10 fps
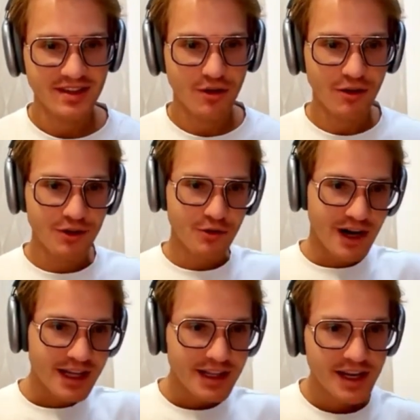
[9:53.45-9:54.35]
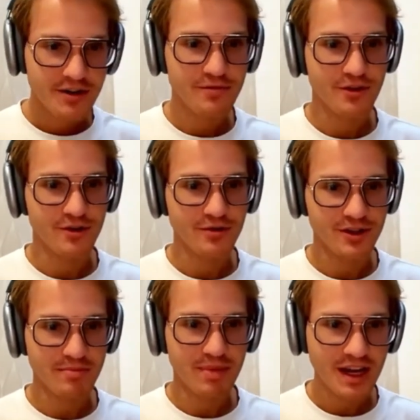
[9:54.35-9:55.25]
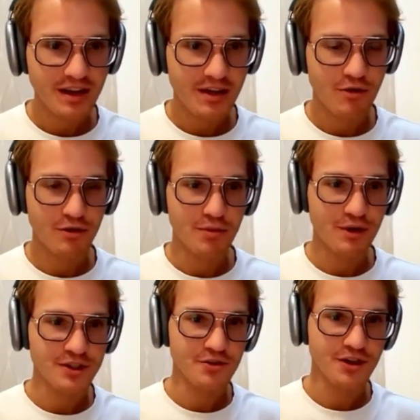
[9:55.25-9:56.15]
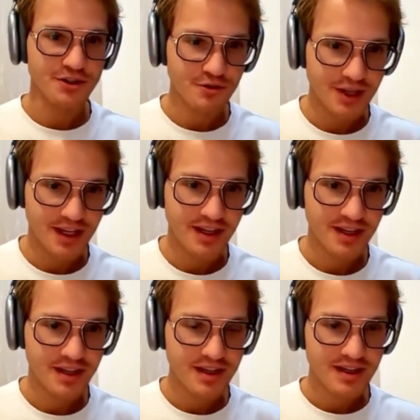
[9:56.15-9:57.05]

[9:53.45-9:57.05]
whole UI layer for you, depending on what you are doing.